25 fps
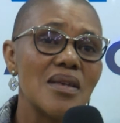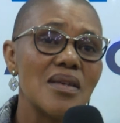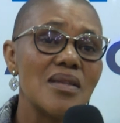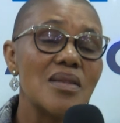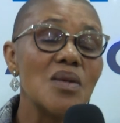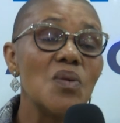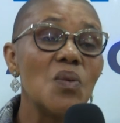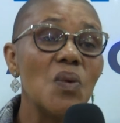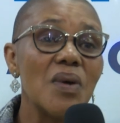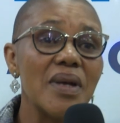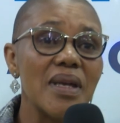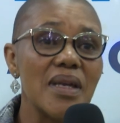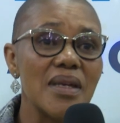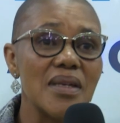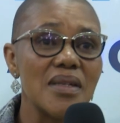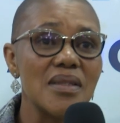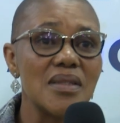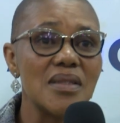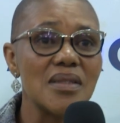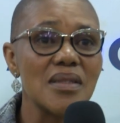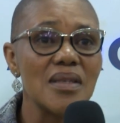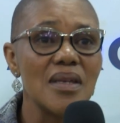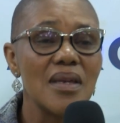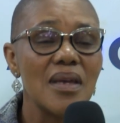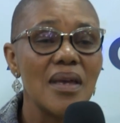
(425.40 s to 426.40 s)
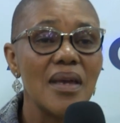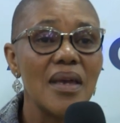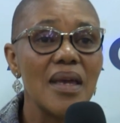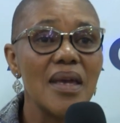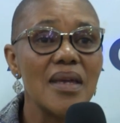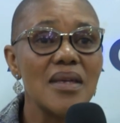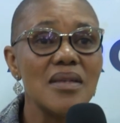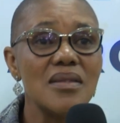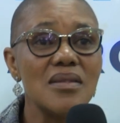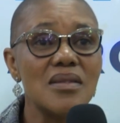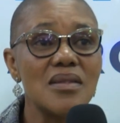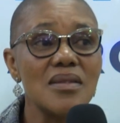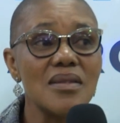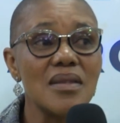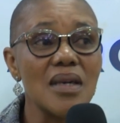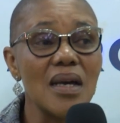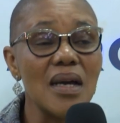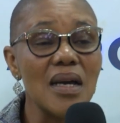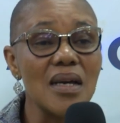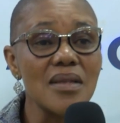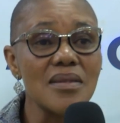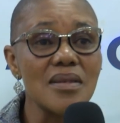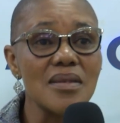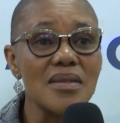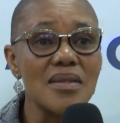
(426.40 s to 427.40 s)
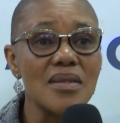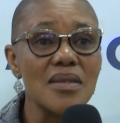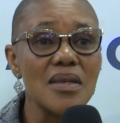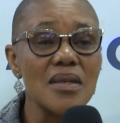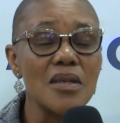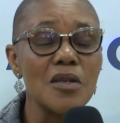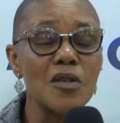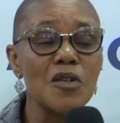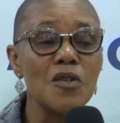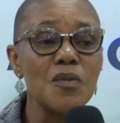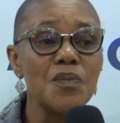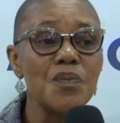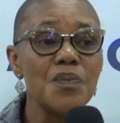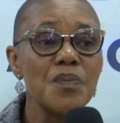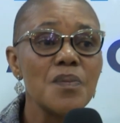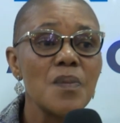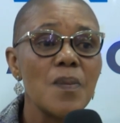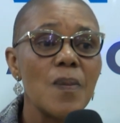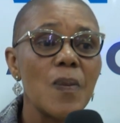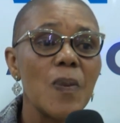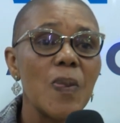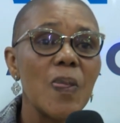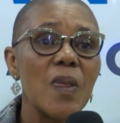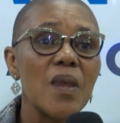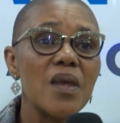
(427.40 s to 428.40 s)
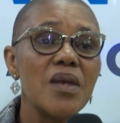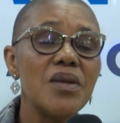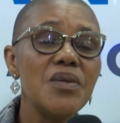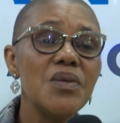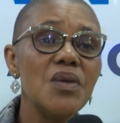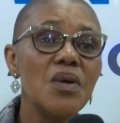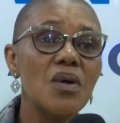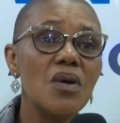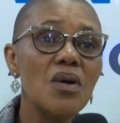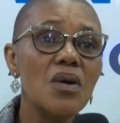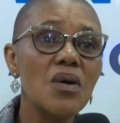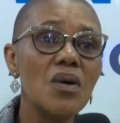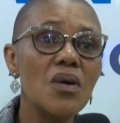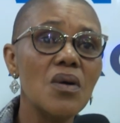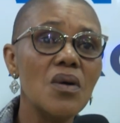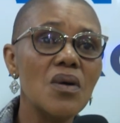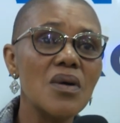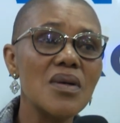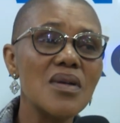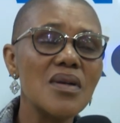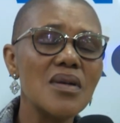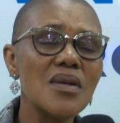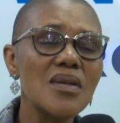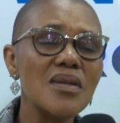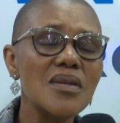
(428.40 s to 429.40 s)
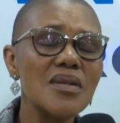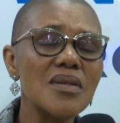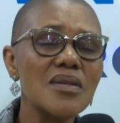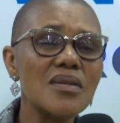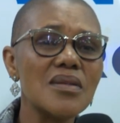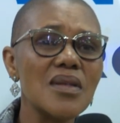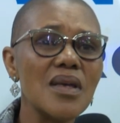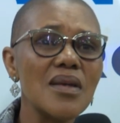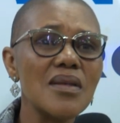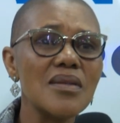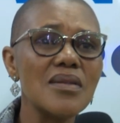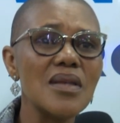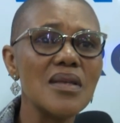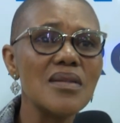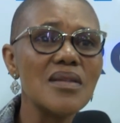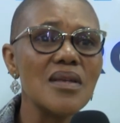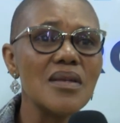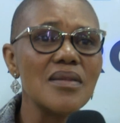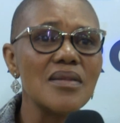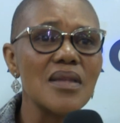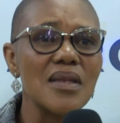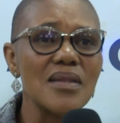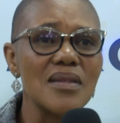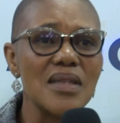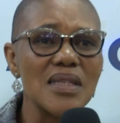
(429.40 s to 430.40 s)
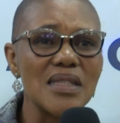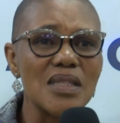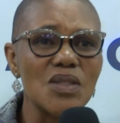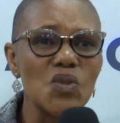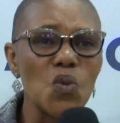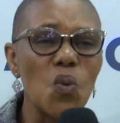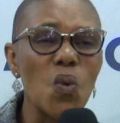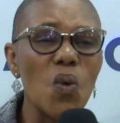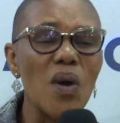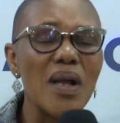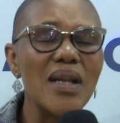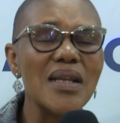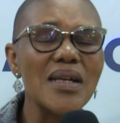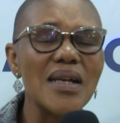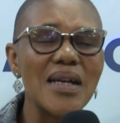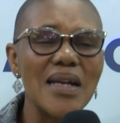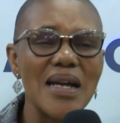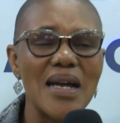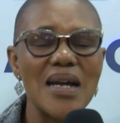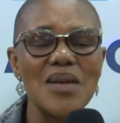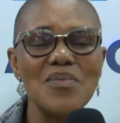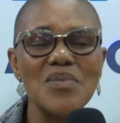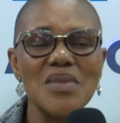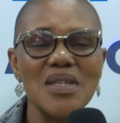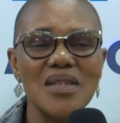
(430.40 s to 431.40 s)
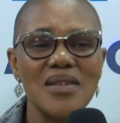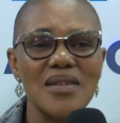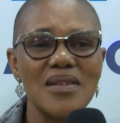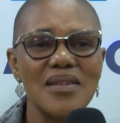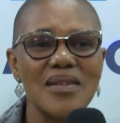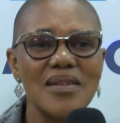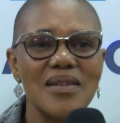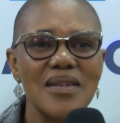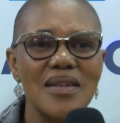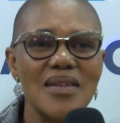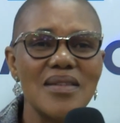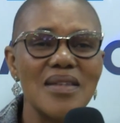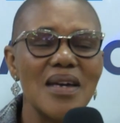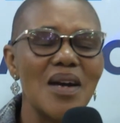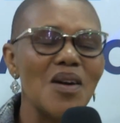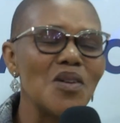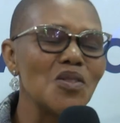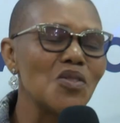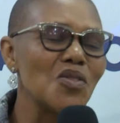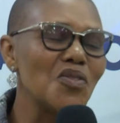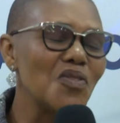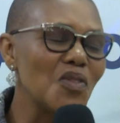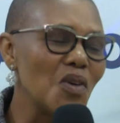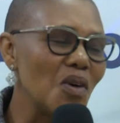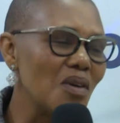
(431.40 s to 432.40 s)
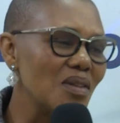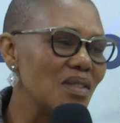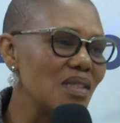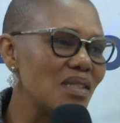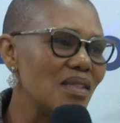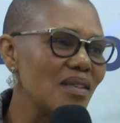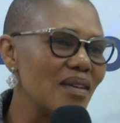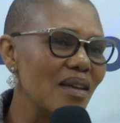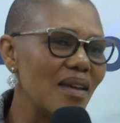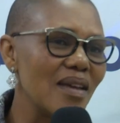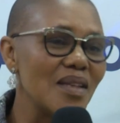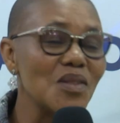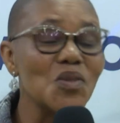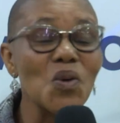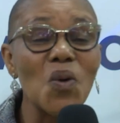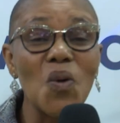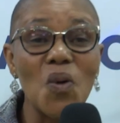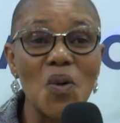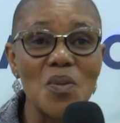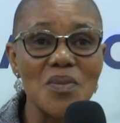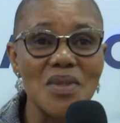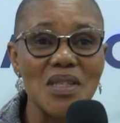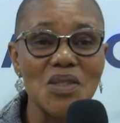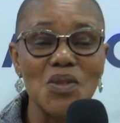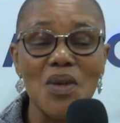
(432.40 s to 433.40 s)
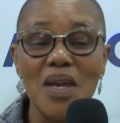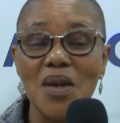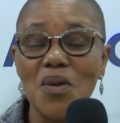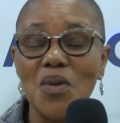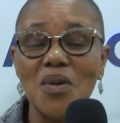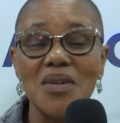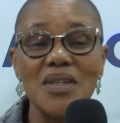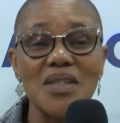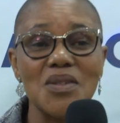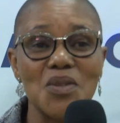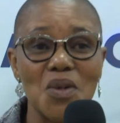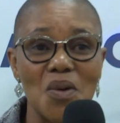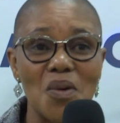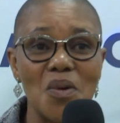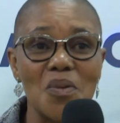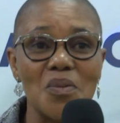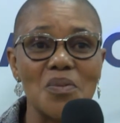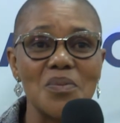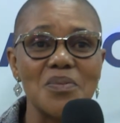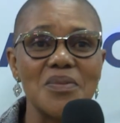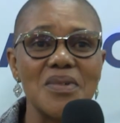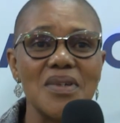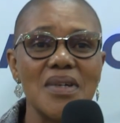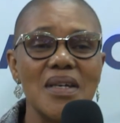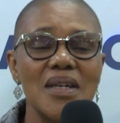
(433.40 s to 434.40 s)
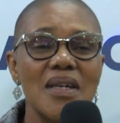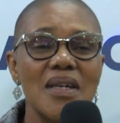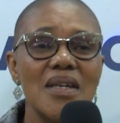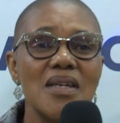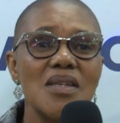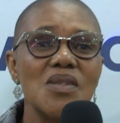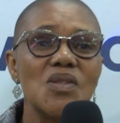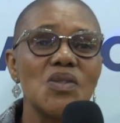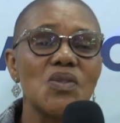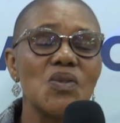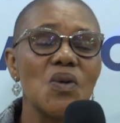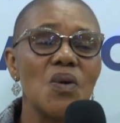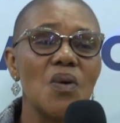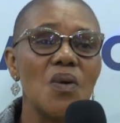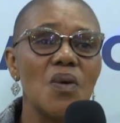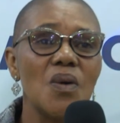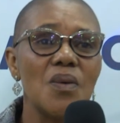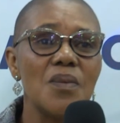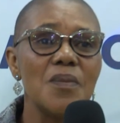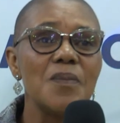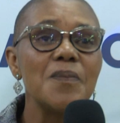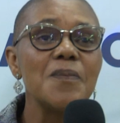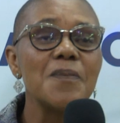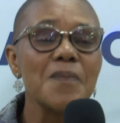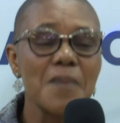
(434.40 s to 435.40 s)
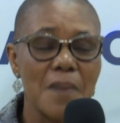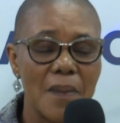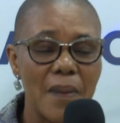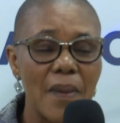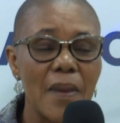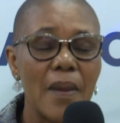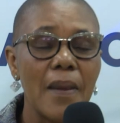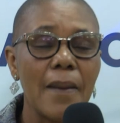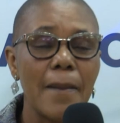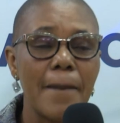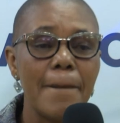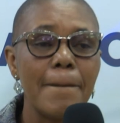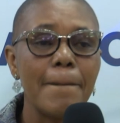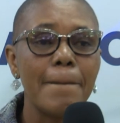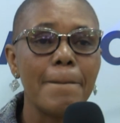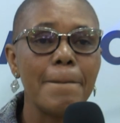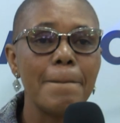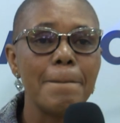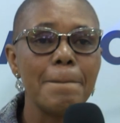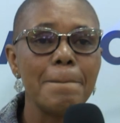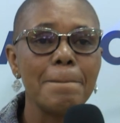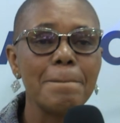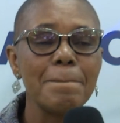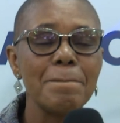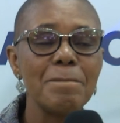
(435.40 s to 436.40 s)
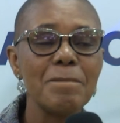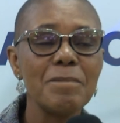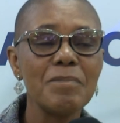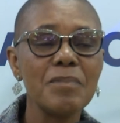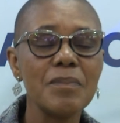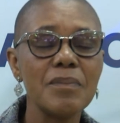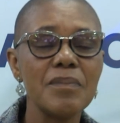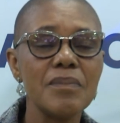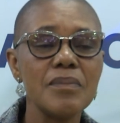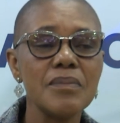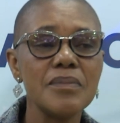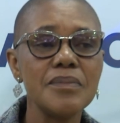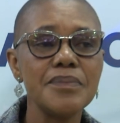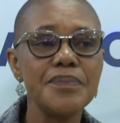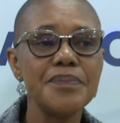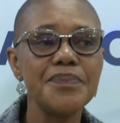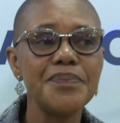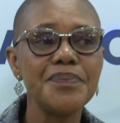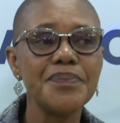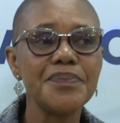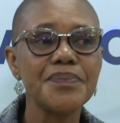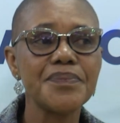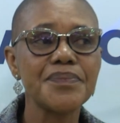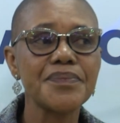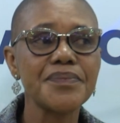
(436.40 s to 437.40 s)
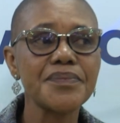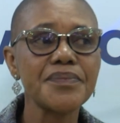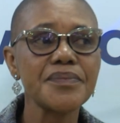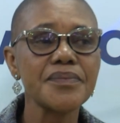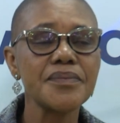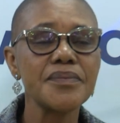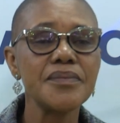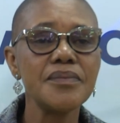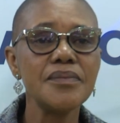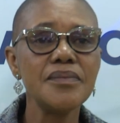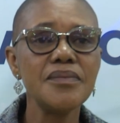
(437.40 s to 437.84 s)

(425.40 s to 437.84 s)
the word. And the other thing, you know, there's welcoming in the house of God here. It's home. That's why I call it home. So let us thank for Master Jesus for this great testimony.